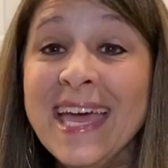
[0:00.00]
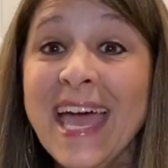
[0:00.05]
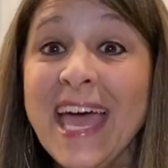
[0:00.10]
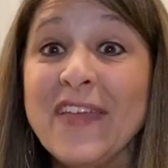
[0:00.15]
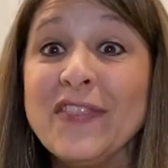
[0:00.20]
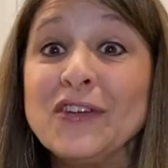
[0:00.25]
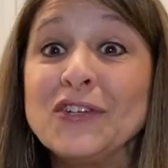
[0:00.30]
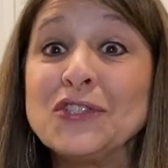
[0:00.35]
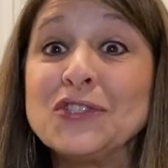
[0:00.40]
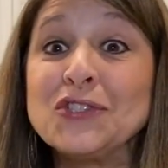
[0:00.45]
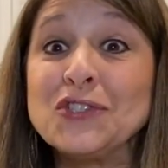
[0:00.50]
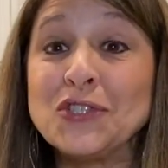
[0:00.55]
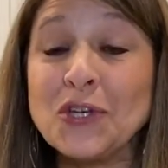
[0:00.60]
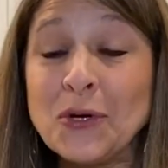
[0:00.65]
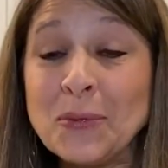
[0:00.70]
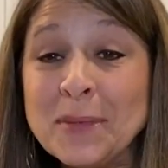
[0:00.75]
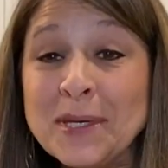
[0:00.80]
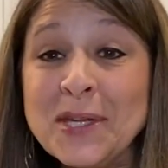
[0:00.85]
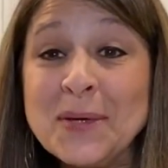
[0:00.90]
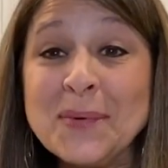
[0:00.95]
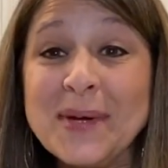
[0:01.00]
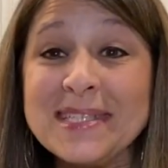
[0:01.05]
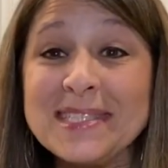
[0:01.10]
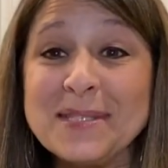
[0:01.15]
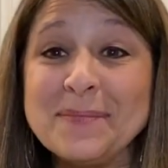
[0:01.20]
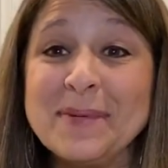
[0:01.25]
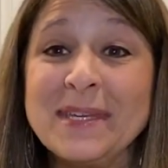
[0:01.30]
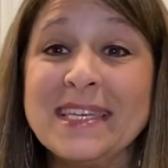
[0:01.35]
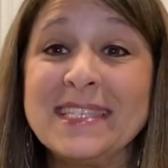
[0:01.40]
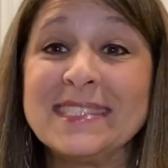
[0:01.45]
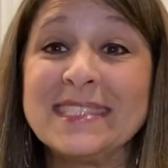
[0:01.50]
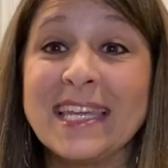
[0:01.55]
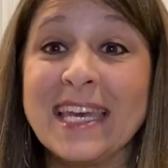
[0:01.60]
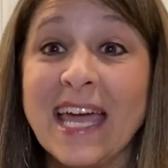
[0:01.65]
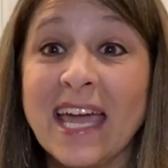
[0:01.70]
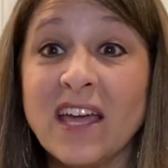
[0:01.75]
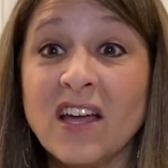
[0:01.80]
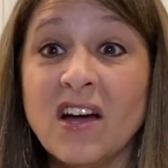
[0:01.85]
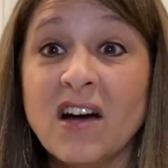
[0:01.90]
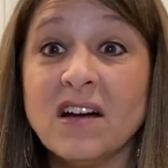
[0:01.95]
and there are so many recipes that
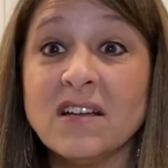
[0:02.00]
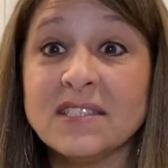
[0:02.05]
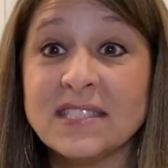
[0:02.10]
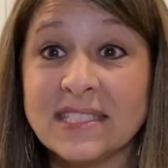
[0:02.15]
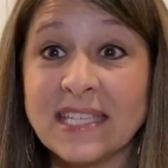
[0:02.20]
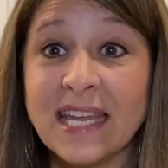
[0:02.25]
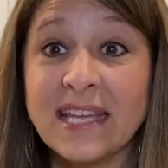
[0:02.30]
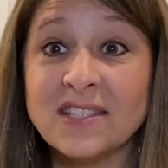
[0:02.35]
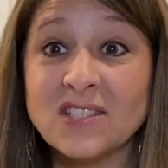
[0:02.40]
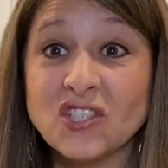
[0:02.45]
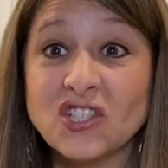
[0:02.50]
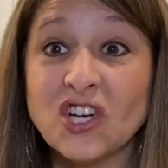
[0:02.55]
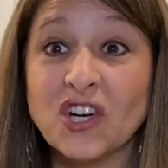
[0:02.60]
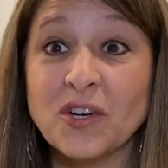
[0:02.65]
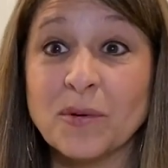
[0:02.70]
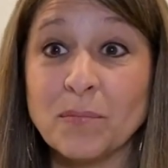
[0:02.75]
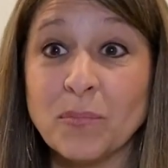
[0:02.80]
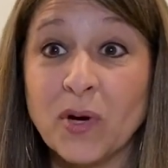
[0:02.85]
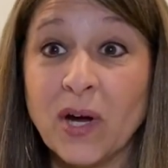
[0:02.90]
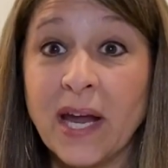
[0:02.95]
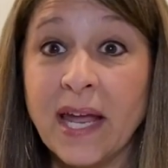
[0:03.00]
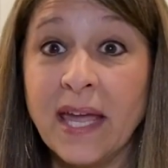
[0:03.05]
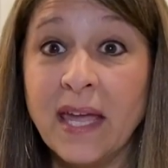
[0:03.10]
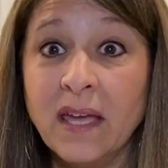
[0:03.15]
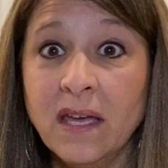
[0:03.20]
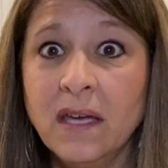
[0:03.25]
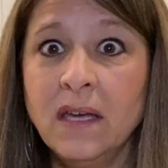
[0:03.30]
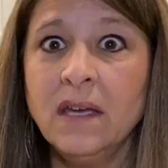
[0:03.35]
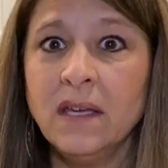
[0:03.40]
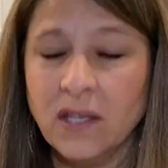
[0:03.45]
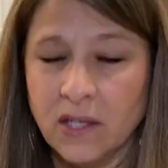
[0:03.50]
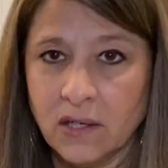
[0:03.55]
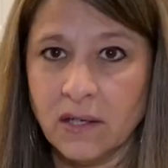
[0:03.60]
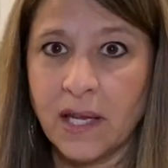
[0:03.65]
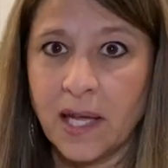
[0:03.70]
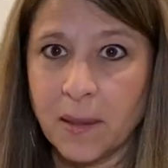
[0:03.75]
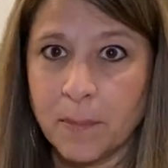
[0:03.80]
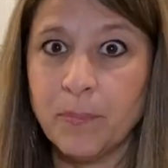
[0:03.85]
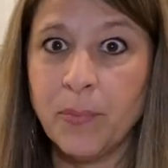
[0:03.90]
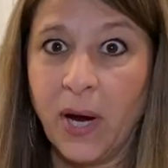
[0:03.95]
I call stand, stir, and pray,
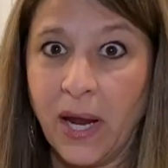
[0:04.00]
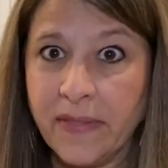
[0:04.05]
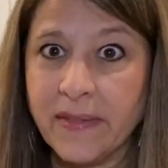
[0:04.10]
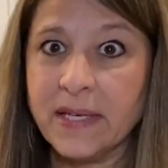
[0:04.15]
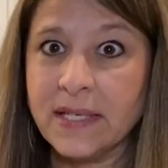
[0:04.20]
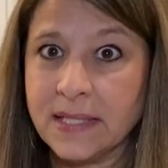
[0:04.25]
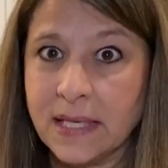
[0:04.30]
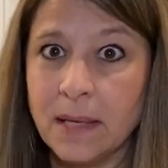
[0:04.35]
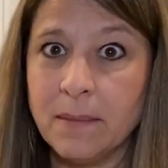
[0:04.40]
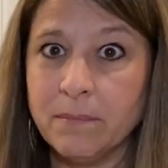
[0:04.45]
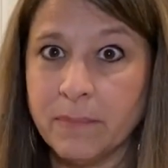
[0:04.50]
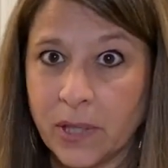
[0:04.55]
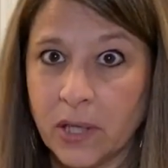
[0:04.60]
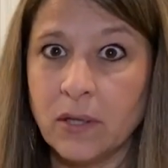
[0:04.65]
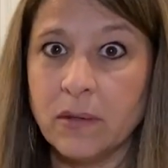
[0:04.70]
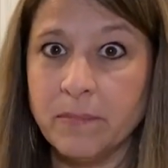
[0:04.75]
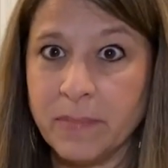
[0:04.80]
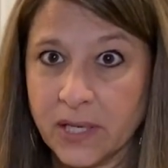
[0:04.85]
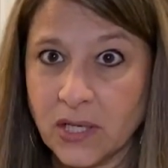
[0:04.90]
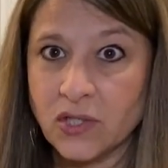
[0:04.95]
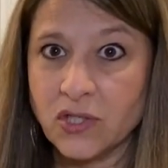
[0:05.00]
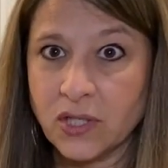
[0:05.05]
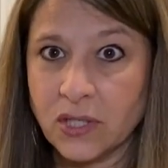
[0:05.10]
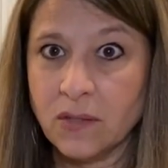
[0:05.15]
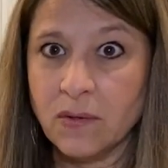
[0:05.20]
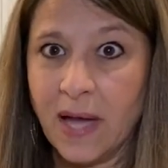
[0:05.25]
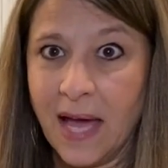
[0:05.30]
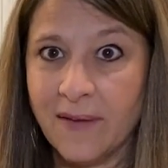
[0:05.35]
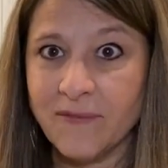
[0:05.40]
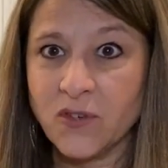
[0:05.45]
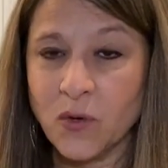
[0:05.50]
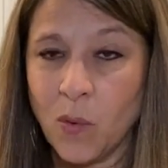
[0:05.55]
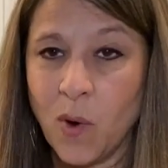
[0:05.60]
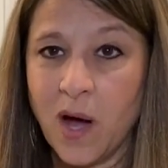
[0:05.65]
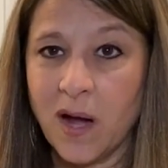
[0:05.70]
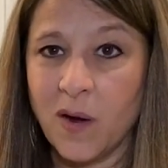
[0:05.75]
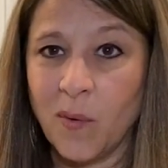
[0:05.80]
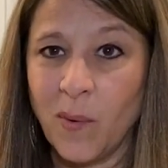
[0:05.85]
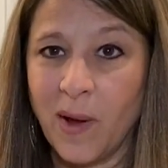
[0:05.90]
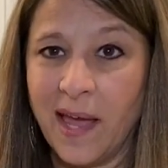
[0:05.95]
like pray that it doesn't burn because you have to
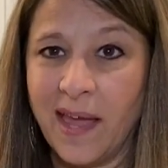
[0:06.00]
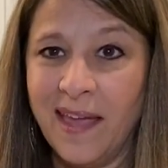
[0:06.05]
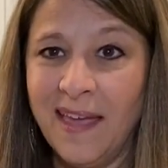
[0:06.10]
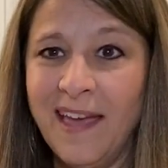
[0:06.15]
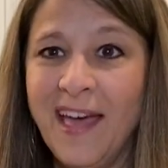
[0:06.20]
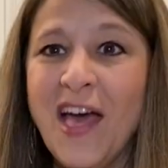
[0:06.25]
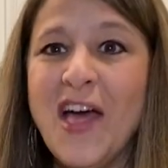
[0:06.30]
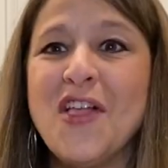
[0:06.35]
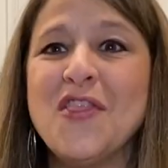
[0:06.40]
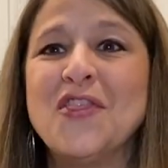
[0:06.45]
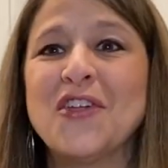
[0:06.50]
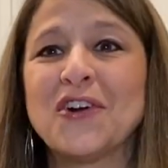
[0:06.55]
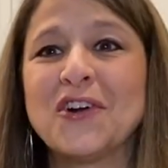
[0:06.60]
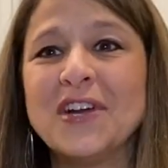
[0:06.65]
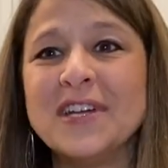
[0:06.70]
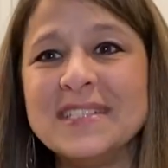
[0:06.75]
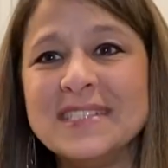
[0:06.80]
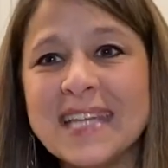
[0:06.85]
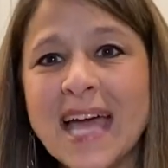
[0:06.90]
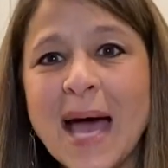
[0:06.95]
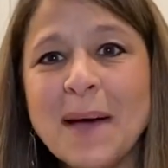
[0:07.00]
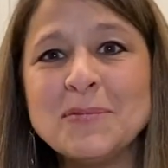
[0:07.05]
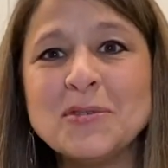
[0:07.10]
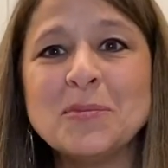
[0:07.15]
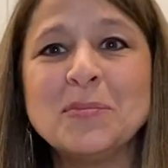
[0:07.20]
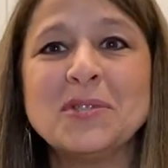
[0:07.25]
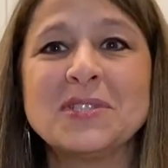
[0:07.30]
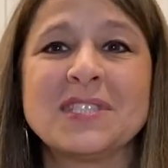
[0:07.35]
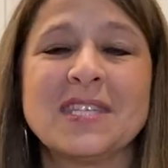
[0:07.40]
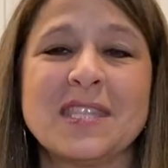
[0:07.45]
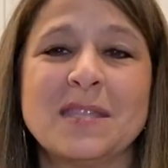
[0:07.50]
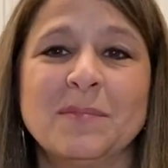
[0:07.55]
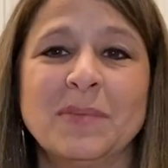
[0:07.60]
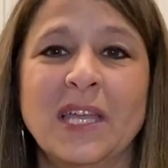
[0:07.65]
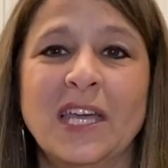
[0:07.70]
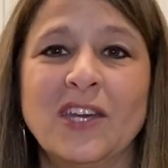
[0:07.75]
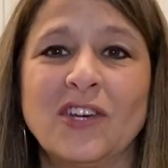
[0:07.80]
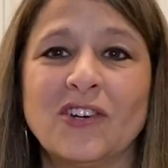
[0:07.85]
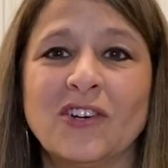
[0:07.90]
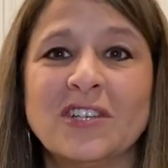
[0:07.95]
walk away, that are adaptable to the
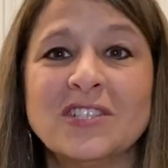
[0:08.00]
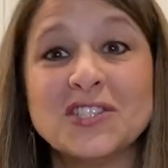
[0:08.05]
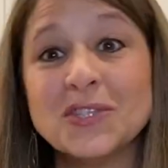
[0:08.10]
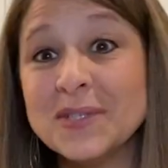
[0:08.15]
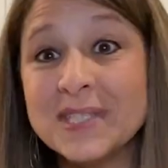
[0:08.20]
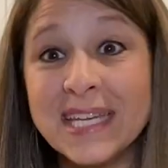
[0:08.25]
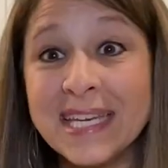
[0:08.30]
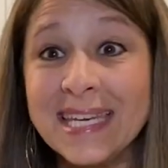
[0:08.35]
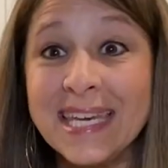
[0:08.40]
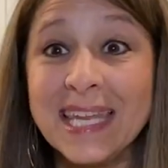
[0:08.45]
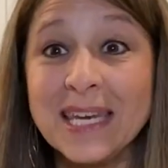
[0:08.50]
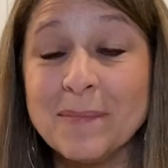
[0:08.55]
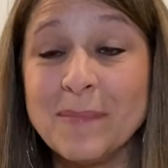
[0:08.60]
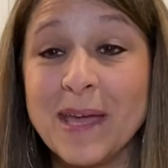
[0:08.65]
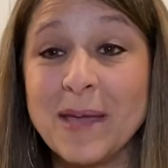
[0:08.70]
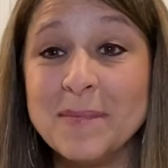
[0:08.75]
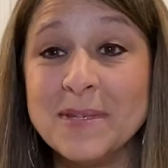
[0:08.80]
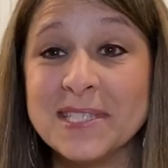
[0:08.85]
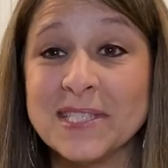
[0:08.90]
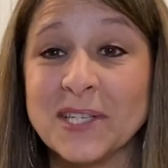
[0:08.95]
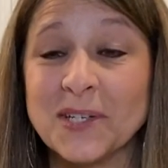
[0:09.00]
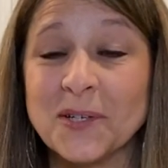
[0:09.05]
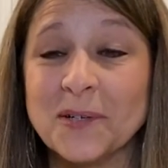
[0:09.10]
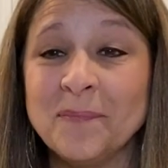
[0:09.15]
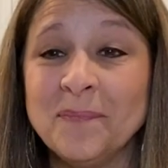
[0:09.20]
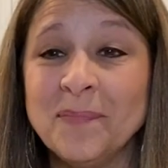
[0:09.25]
blender, so it doesn't need a babysitter.